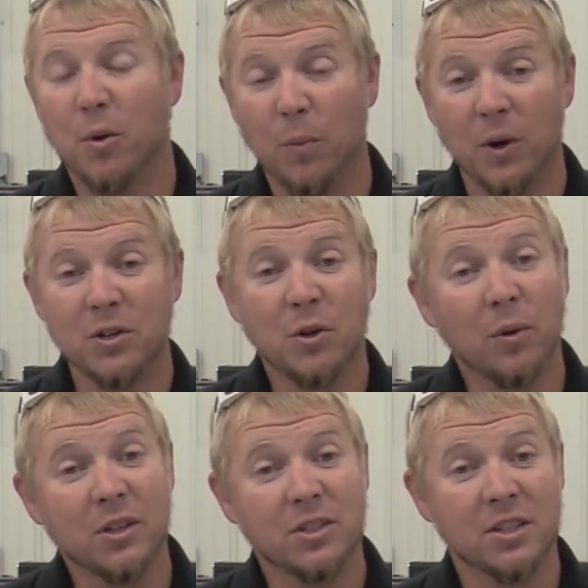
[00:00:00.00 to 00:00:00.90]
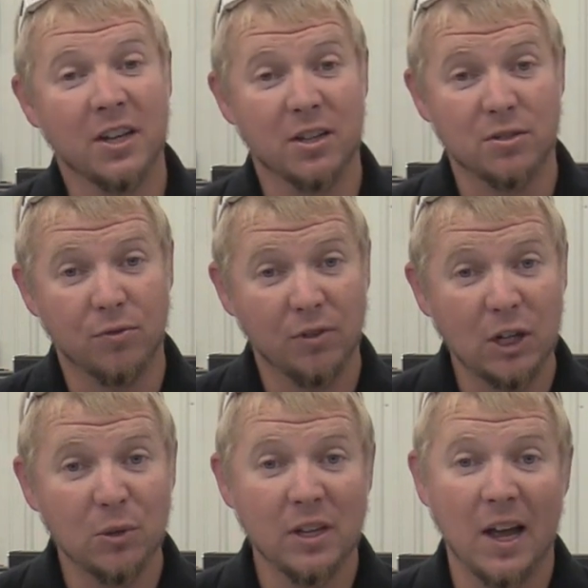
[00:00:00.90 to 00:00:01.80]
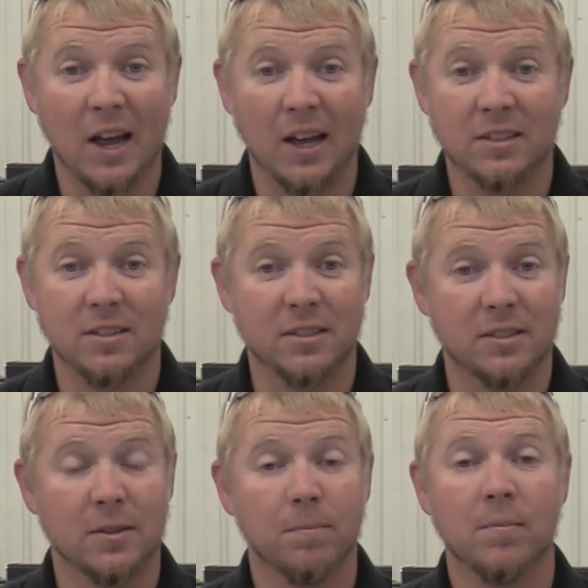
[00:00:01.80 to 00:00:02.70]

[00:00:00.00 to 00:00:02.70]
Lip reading: One question that is frequently asked is,